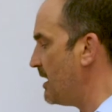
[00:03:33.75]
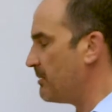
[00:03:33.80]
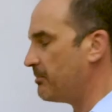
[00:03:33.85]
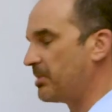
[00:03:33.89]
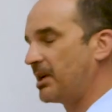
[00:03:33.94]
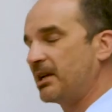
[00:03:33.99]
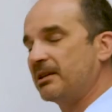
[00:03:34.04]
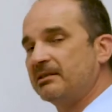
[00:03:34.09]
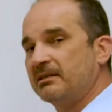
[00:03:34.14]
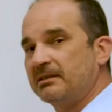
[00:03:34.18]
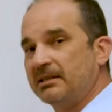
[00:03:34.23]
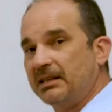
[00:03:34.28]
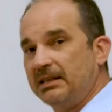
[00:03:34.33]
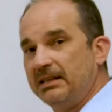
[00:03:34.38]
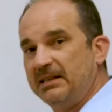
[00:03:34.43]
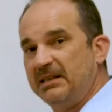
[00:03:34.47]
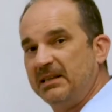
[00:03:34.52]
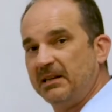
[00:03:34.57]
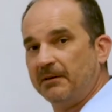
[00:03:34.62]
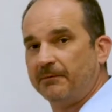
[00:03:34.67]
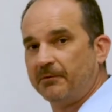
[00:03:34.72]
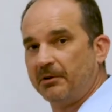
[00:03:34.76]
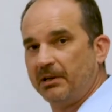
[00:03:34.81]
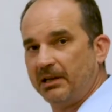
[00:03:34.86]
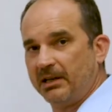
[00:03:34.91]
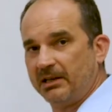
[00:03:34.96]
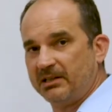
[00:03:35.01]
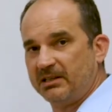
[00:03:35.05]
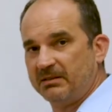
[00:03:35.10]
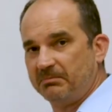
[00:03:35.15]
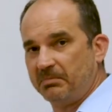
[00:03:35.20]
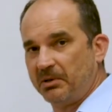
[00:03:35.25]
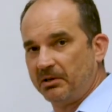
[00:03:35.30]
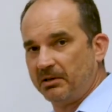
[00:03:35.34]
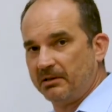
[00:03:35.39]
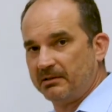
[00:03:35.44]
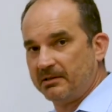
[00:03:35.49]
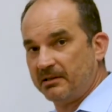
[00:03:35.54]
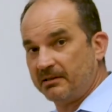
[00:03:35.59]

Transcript: because it's a different experience?